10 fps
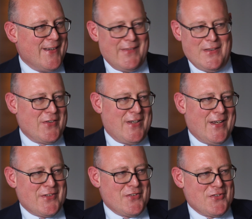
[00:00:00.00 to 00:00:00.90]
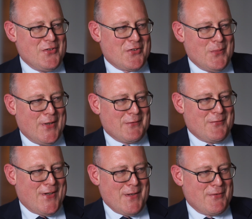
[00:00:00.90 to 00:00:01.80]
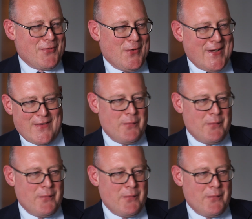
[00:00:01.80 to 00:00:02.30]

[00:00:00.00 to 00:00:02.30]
And the interconnections used to work fine beforehand.